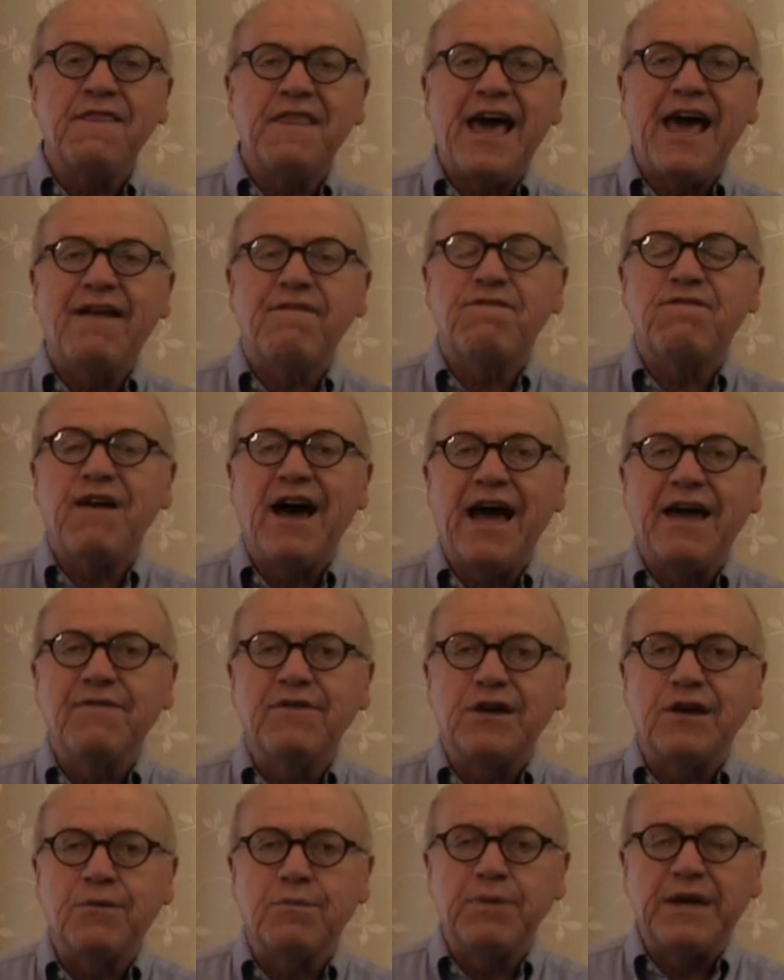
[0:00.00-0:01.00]
that
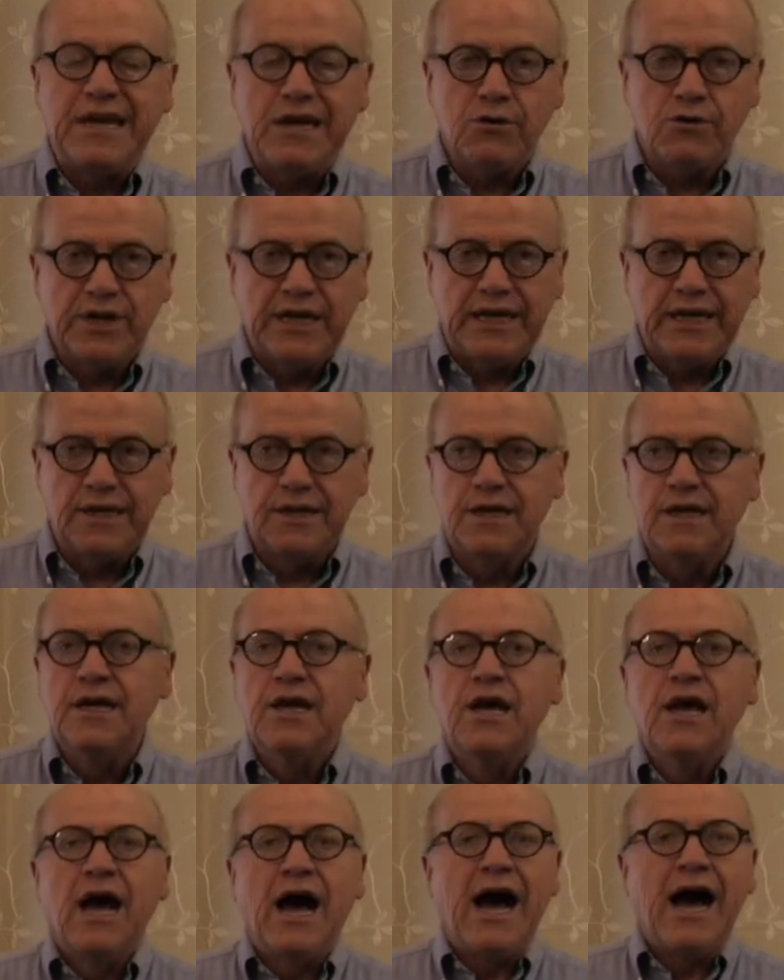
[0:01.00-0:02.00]
five-year period,
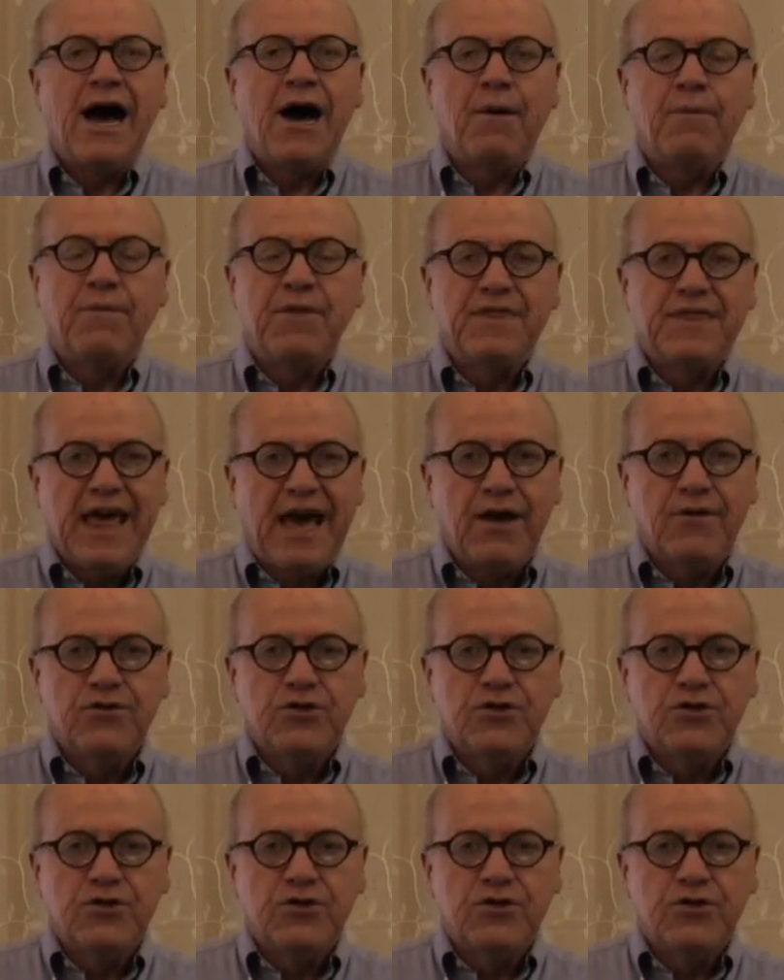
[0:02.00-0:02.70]
that